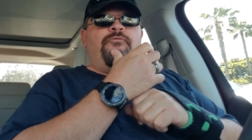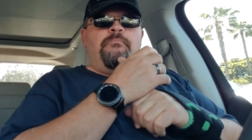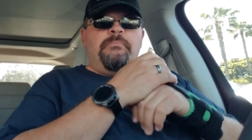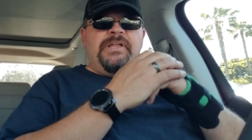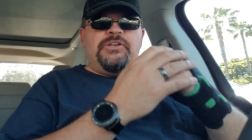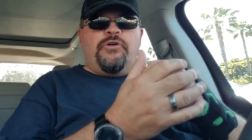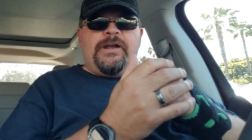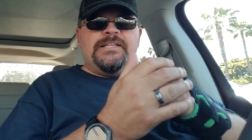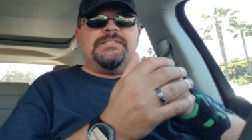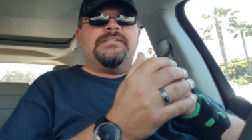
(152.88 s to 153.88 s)

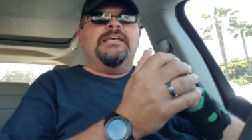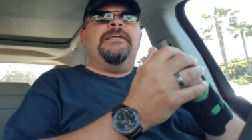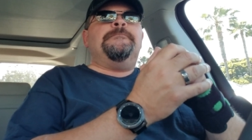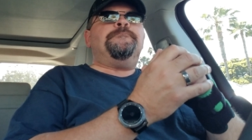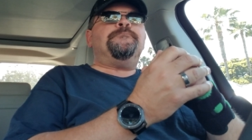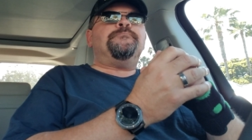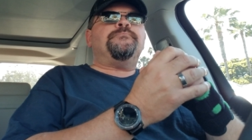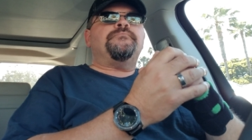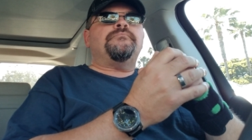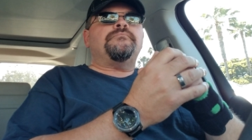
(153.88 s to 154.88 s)
mid-credit scene
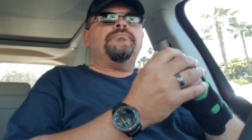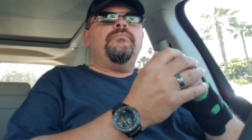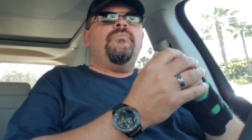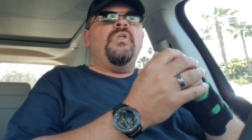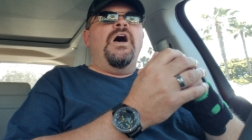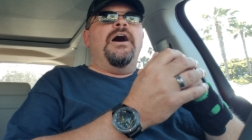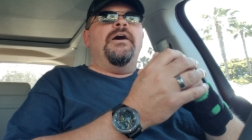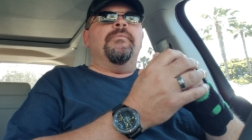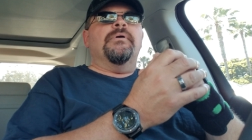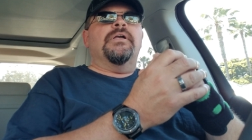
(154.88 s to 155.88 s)

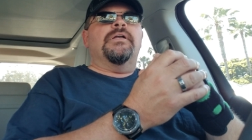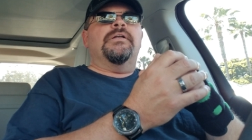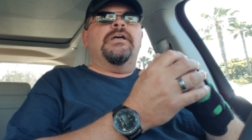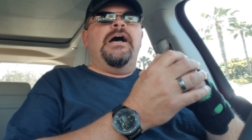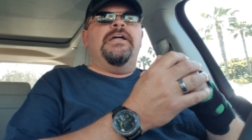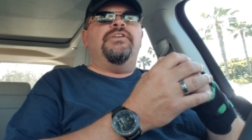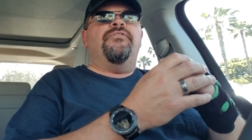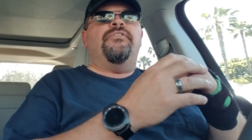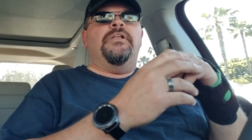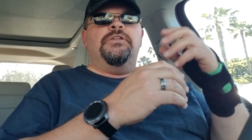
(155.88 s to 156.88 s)
uh, kind
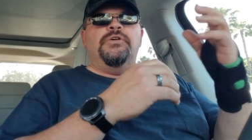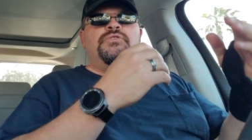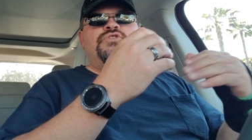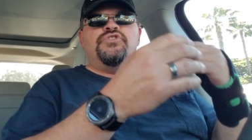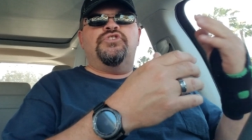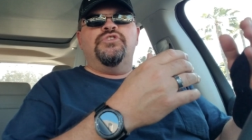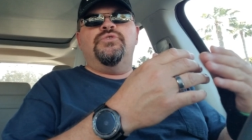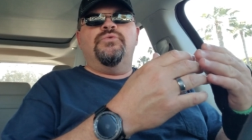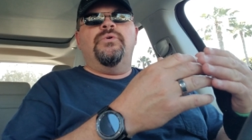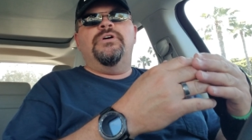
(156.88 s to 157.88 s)
of alludes
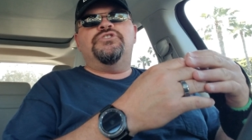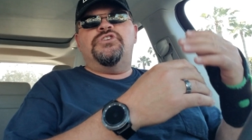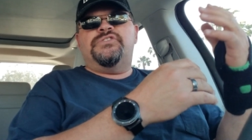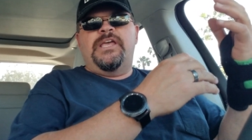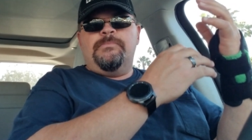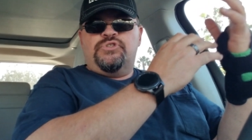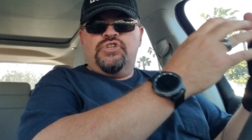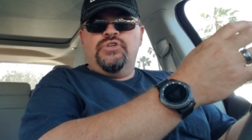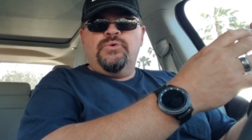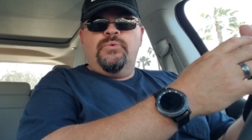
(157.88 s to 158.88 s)
to Shazam
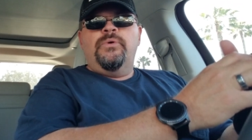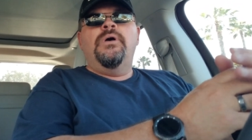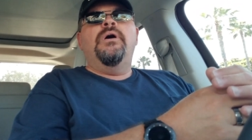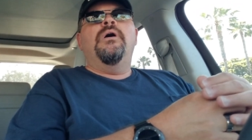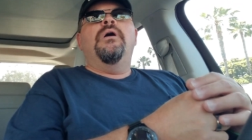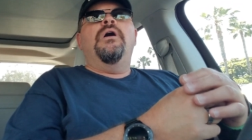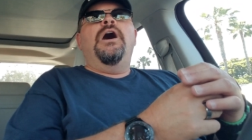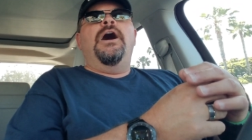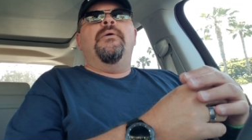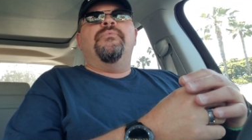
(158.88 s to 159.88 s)
two.
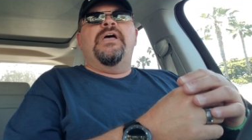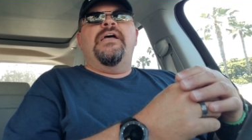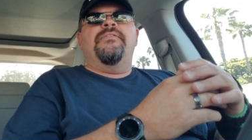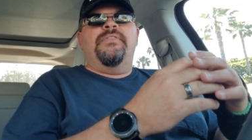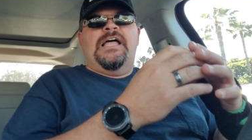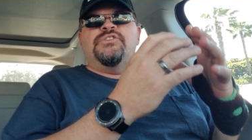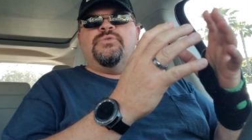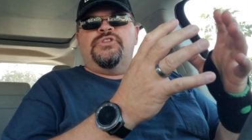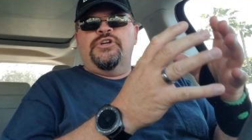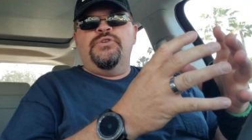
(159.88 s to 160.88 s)
Uh, they that's
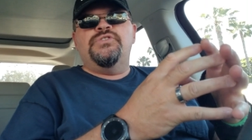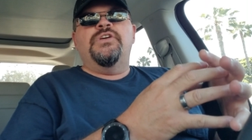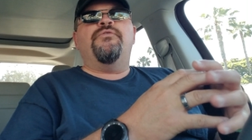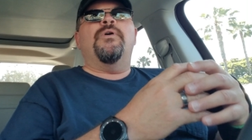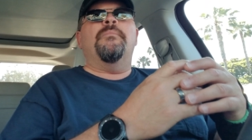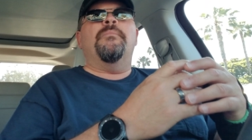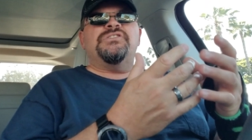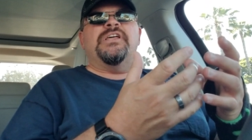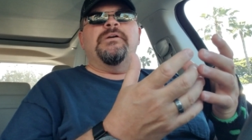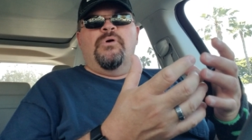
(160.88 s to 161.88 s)
what they're using it for,
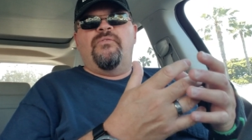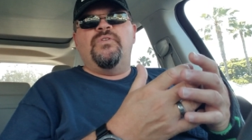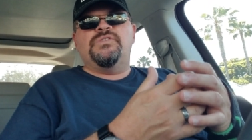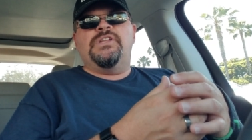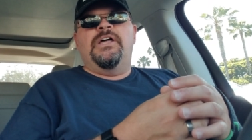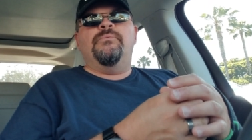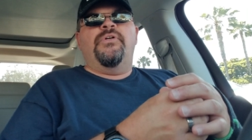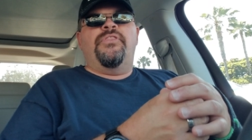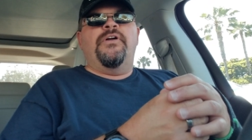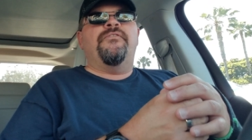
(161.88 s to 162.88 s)
much like Marvel's done
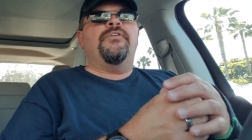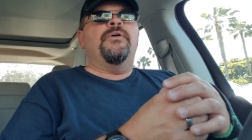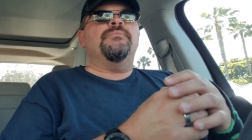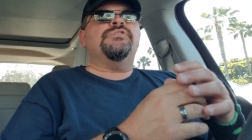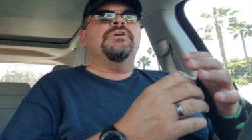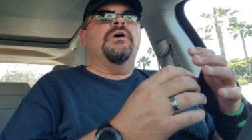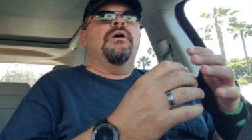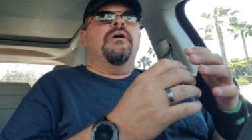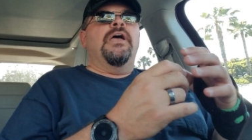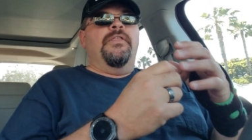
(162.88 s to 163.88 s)
with their films
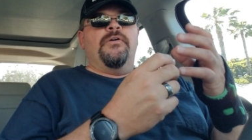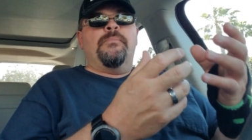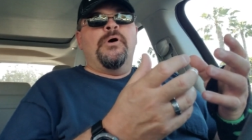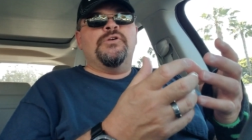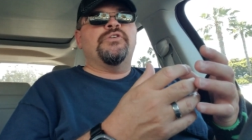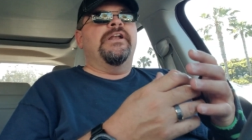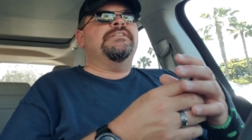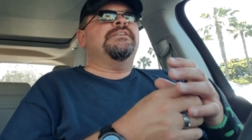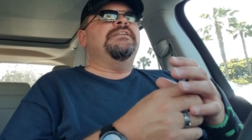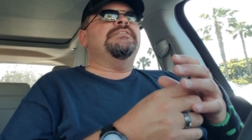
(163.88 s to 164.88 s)
and their post-credit
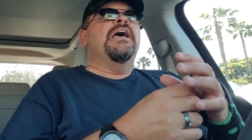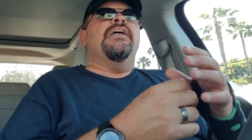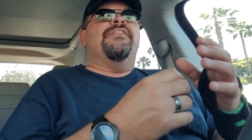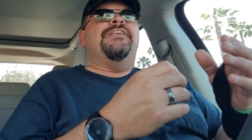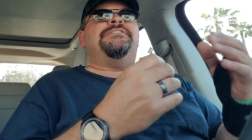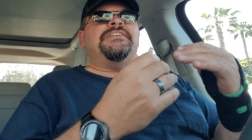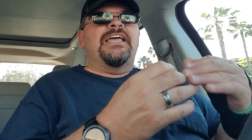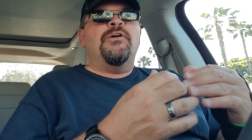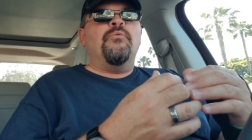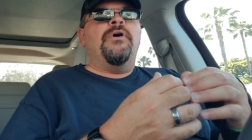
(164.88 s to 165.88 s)
scenes. The
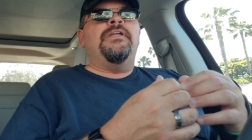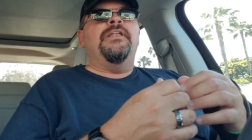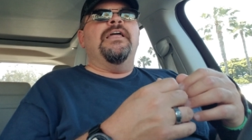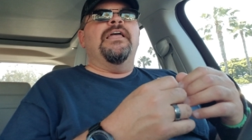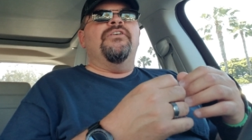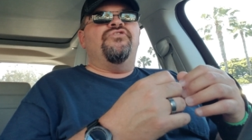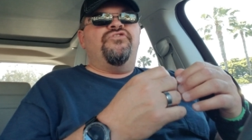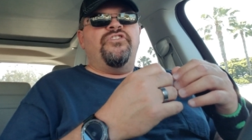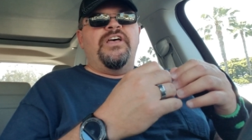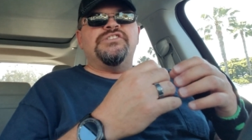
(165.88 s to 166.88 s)
second one is
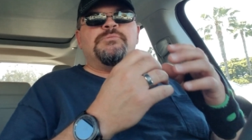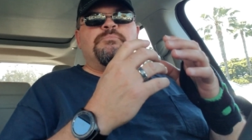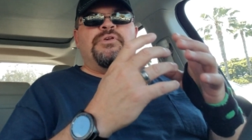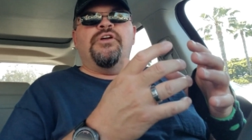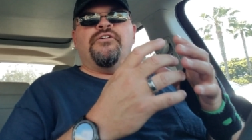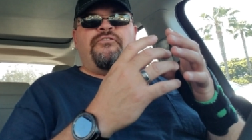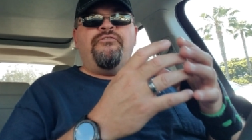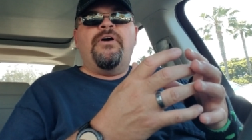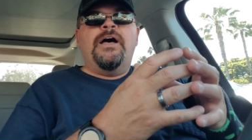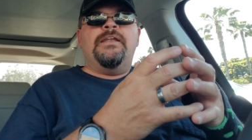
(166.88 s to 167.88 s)
just pure
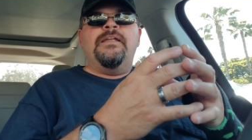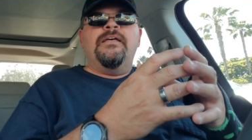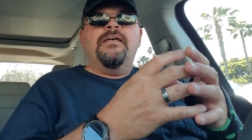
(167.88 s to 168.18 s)
fun.